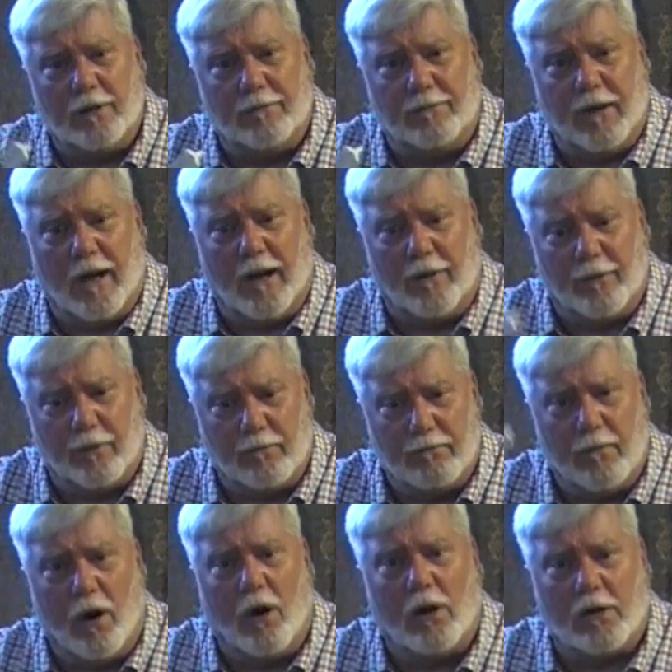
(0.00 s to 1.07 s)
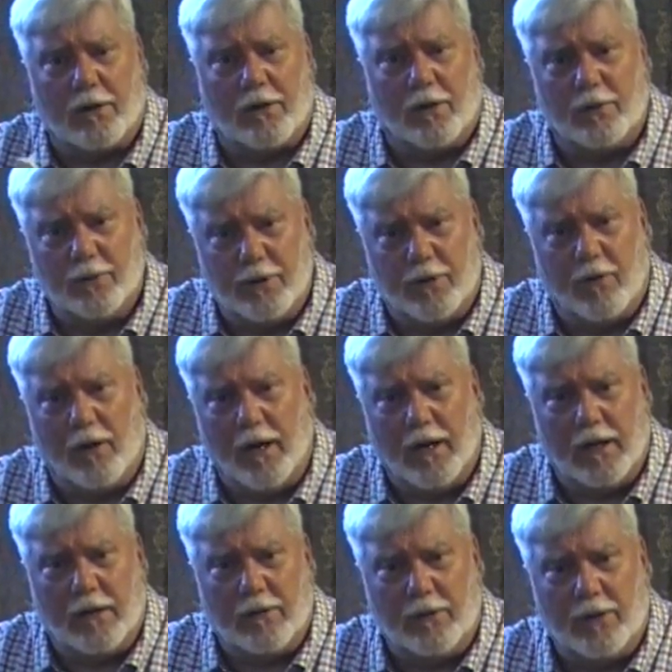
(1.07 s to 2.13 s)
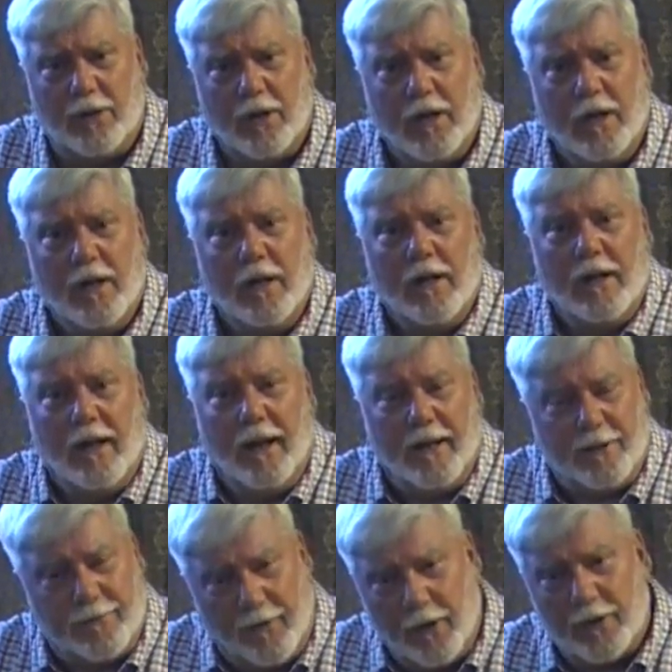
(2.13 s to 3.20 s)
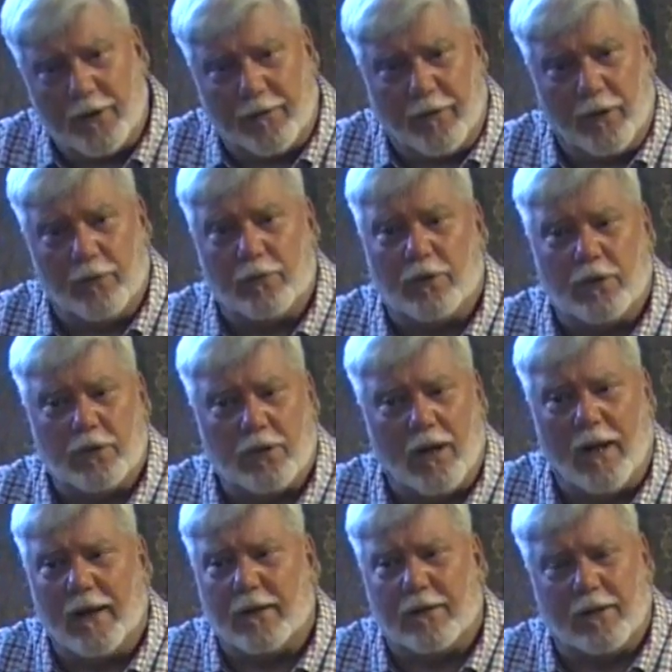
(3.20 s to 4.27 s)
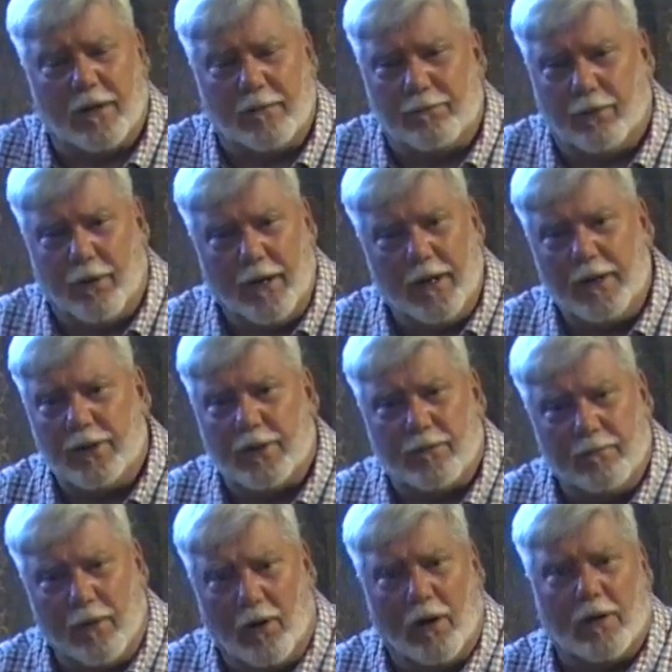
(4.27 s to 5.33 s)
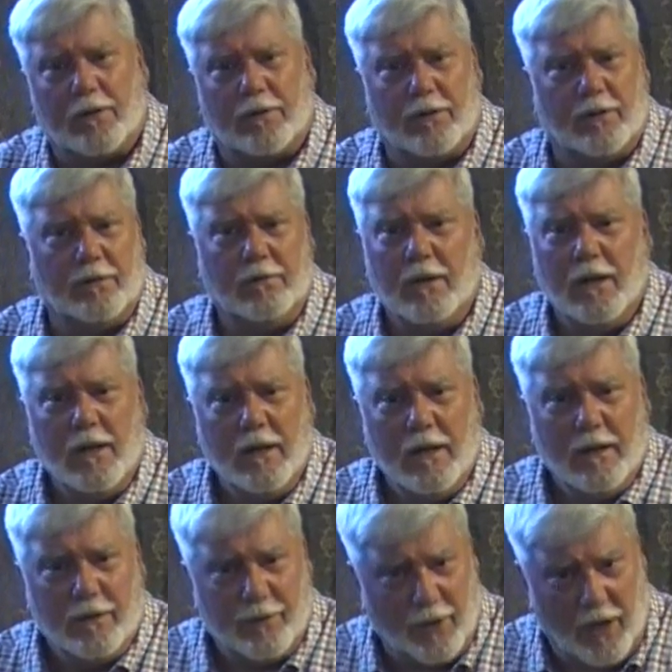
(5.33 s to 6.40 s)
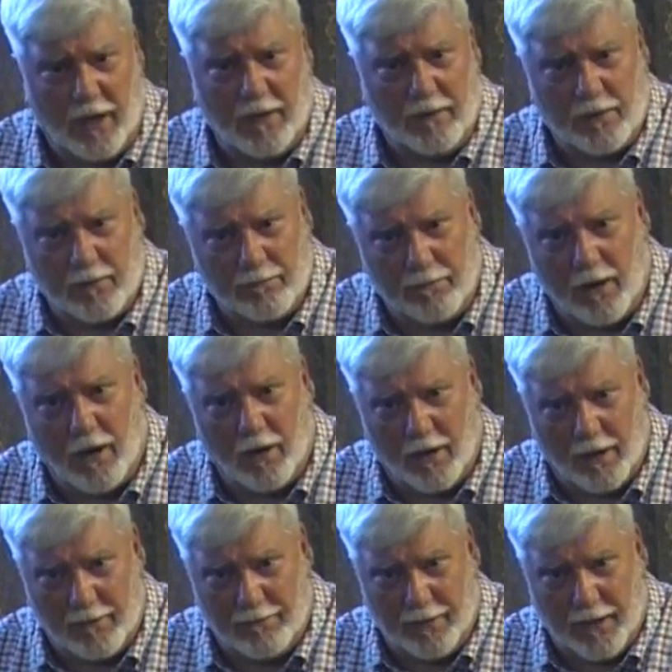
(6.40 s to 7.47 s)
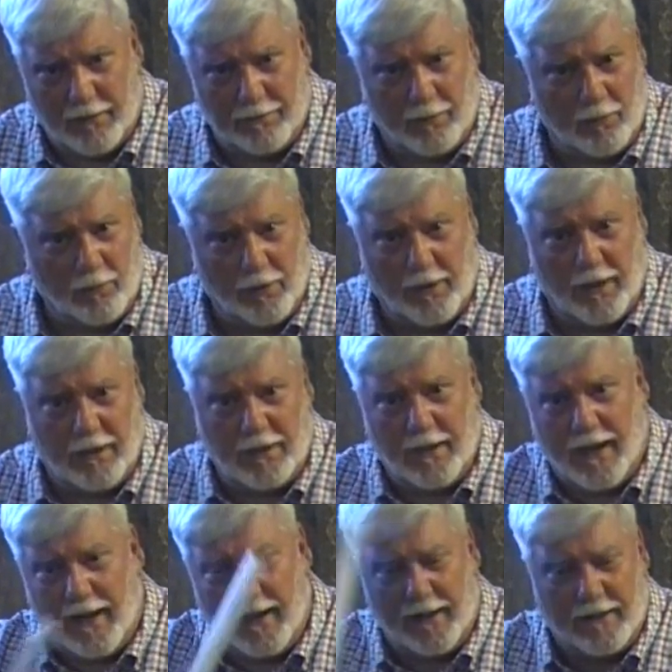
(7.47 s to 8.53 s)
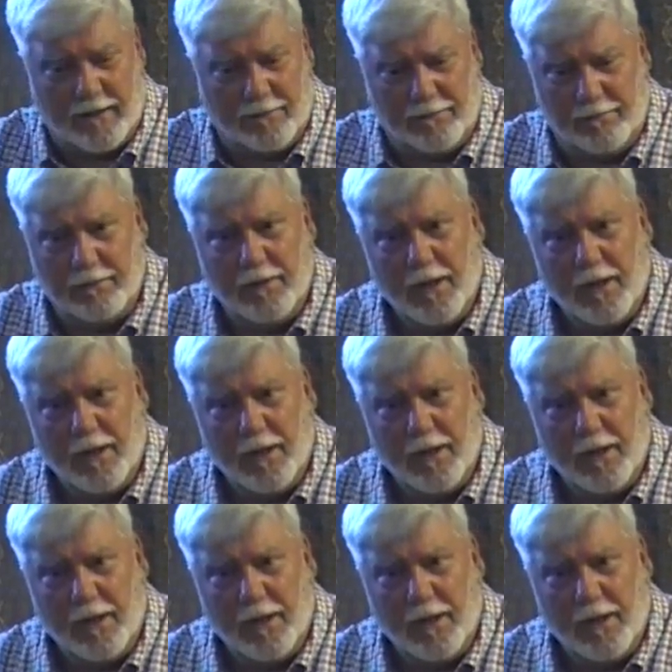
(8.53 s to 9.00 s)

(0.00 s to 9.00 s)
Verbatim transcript: the Father marked those graves as first fruits, just like the priest marked the sheaves of barley, people, when they tied a,